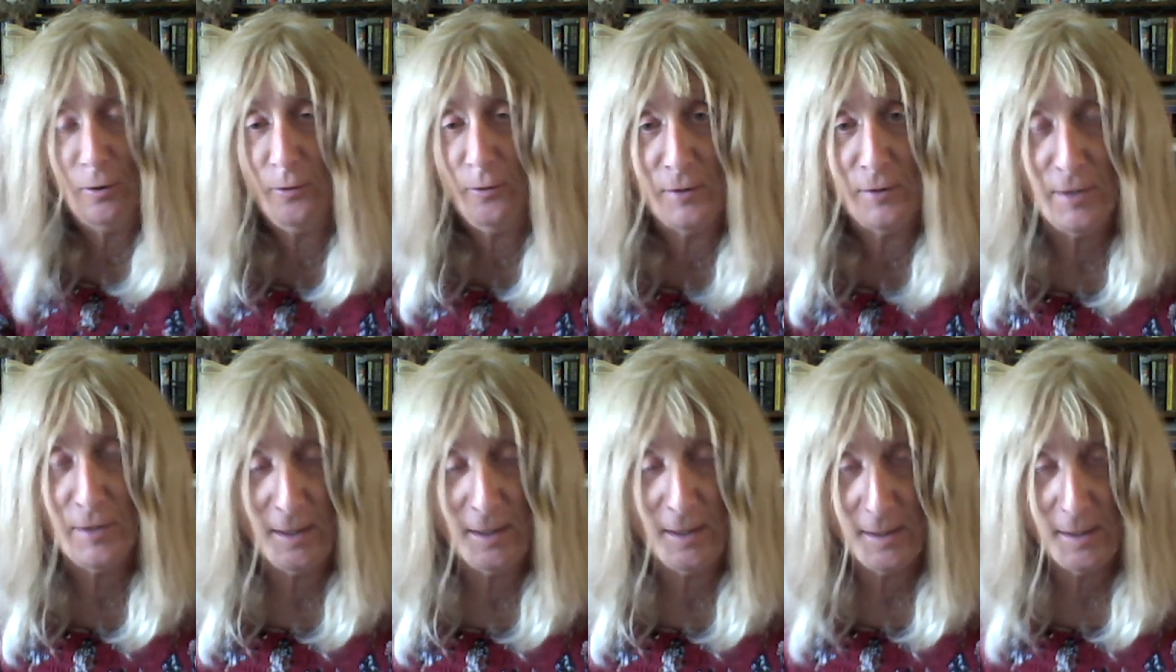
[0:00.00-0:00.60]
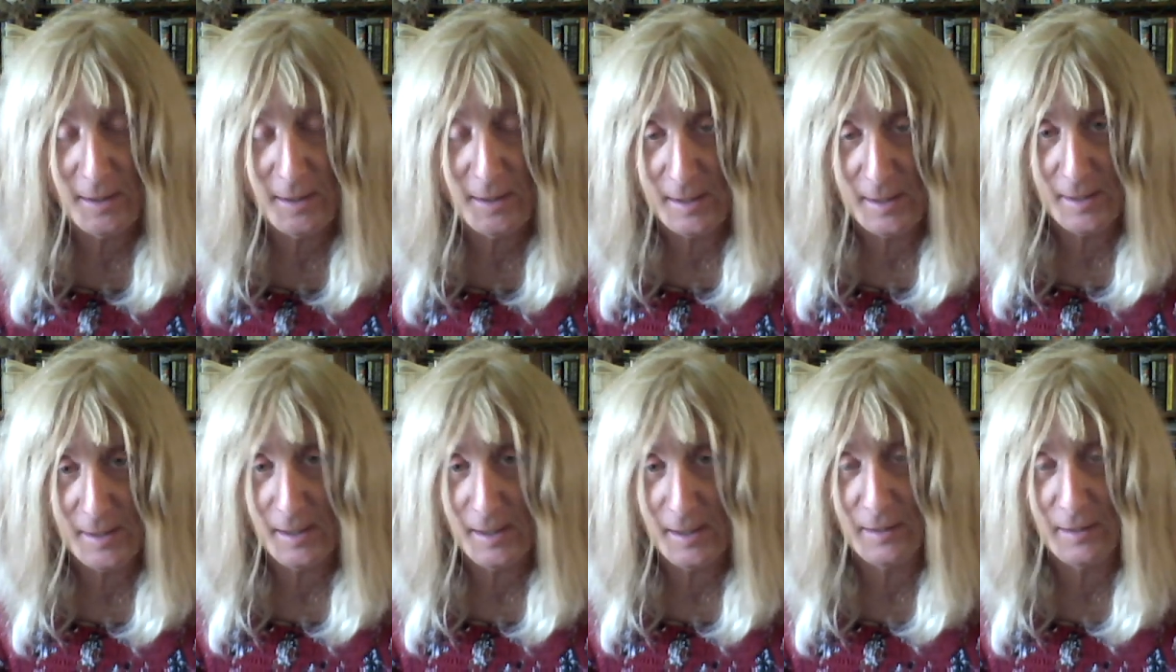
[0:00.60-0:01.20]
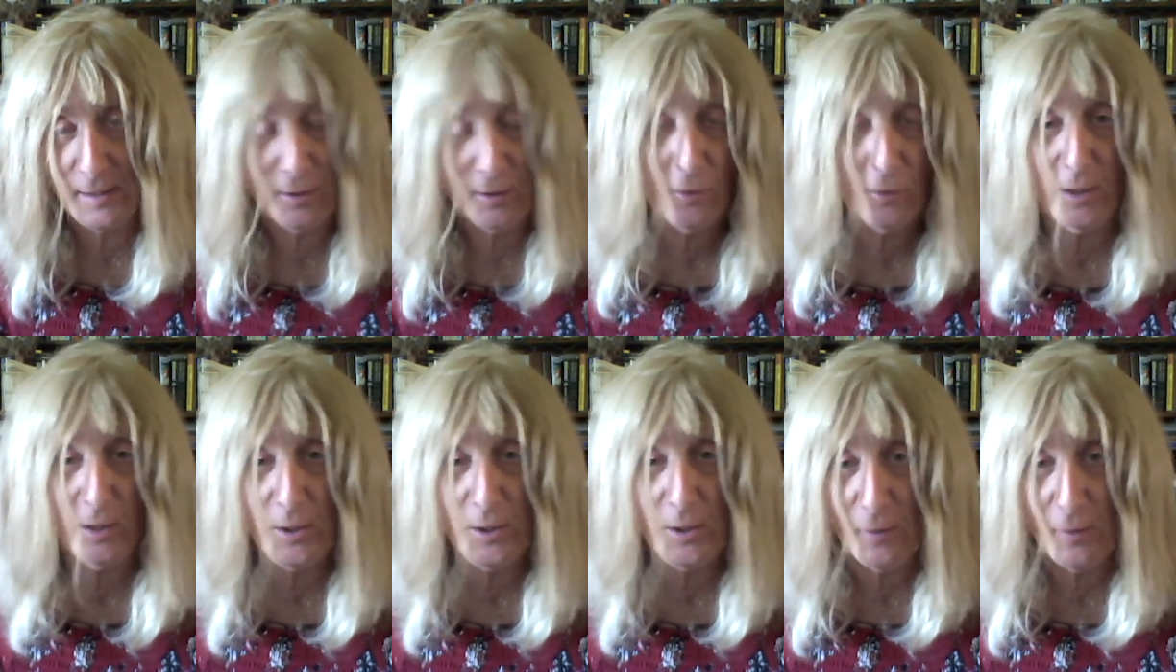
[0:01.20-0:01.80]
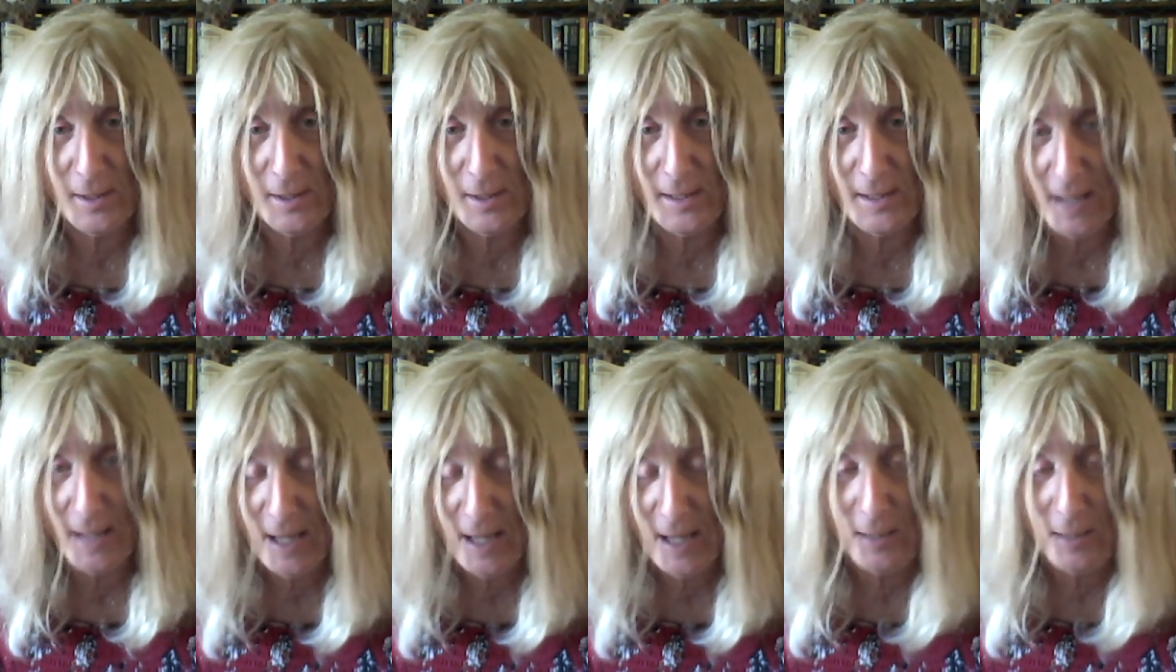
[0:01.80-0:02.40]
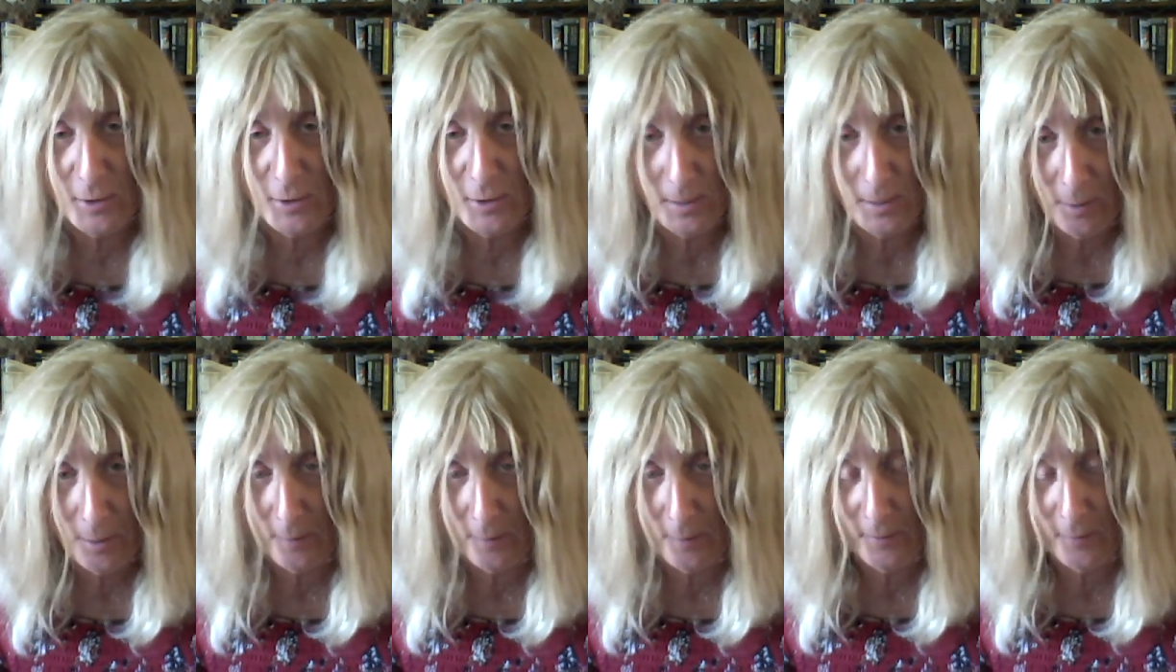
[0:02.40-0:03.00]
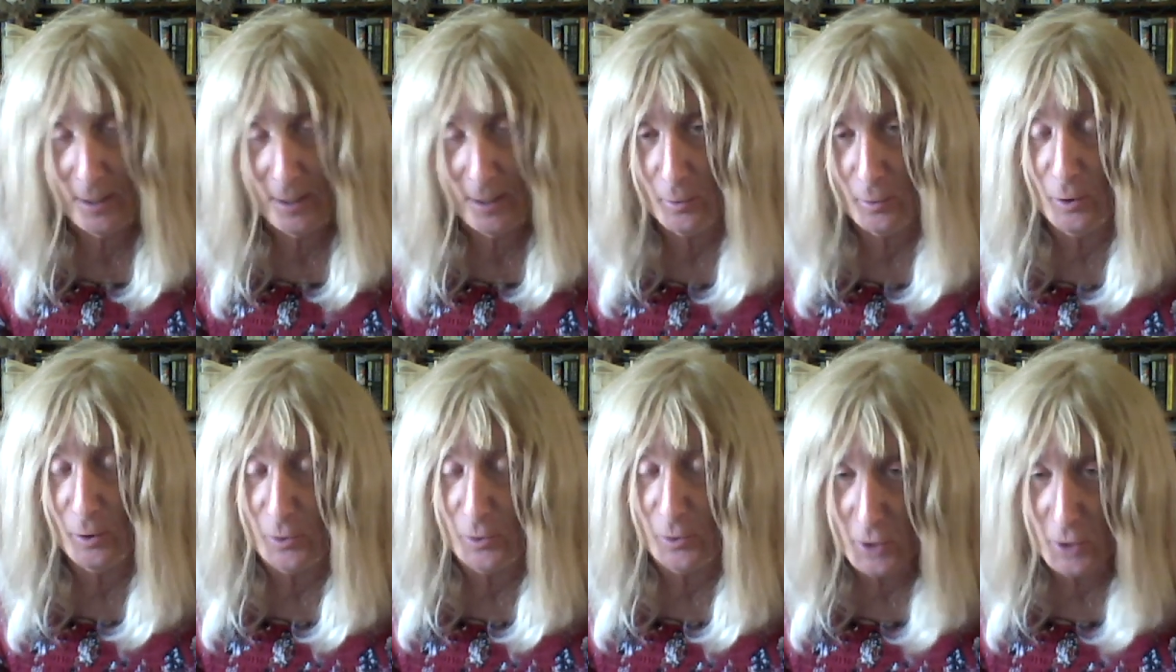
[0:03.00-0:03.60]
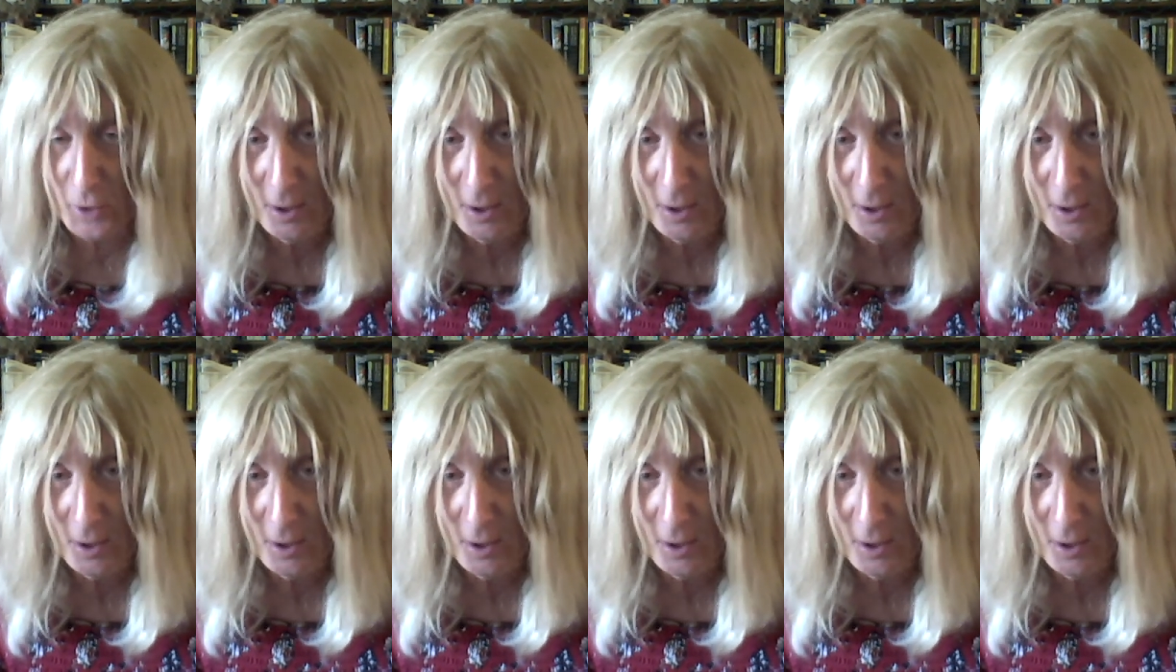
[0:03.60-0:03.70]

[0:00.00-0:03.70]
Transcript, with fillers: see a statistic according to USDA, U.S. Department of Agriculture.